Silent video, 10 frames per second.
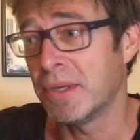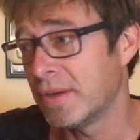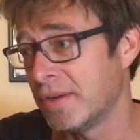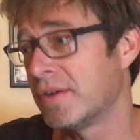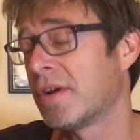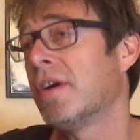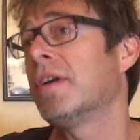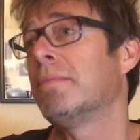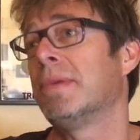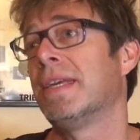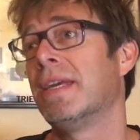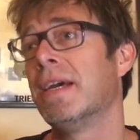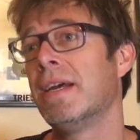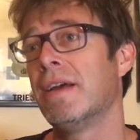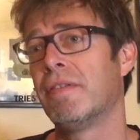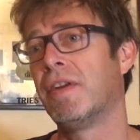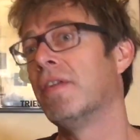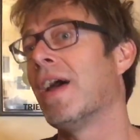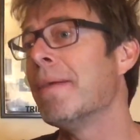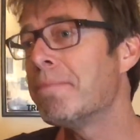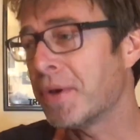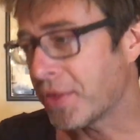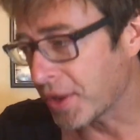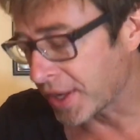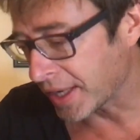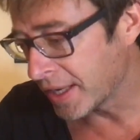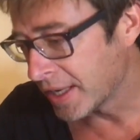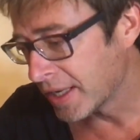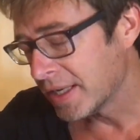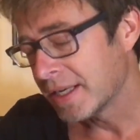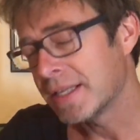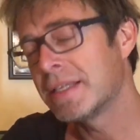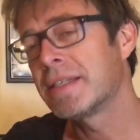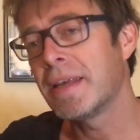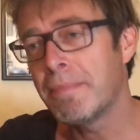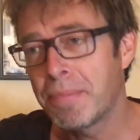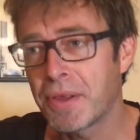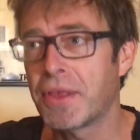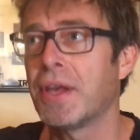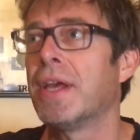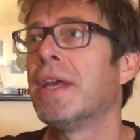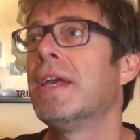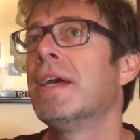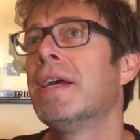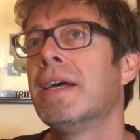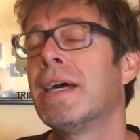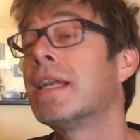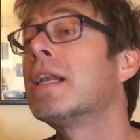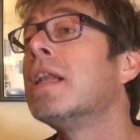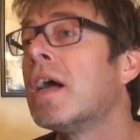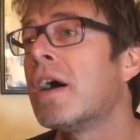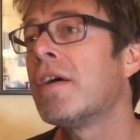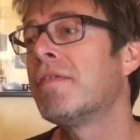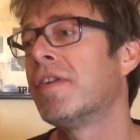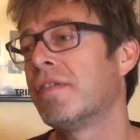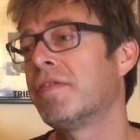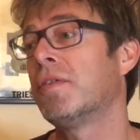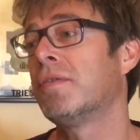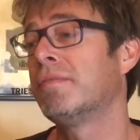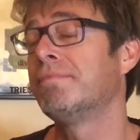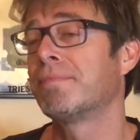You can't be full of empathy and sympathy and love for